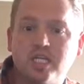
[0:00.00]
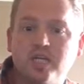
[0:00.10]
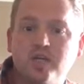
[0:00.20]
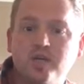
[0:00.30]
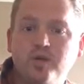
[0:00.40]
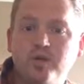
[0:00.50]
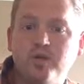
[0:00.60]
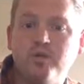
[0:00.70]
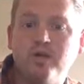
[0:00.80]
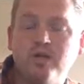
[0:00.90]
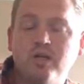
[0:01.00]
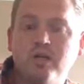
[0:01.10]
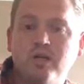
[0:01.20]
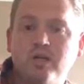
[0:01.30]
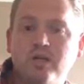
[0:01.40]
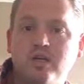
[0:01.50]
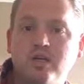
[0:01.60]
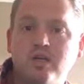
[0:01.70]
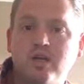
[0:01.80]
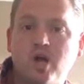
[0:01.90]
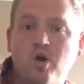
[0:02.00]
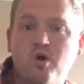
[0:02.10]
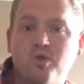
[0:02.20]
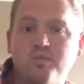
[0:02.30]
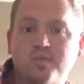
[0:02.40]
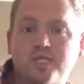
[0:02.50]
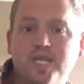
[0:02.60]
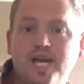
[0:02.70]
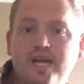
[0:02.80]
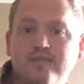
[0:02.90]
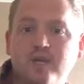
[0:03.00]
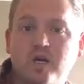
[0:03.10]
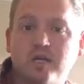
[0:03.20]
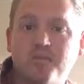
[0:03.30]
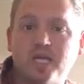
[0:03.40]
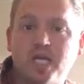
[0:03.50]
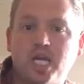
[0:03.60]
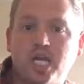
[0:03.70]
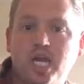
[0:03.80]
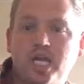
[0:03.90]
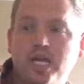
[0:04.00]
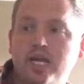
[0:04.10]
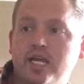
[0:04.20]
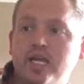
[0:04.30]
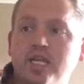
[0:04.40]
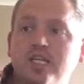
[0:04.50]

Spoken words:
new homes that have gone pending. Hey, Danny.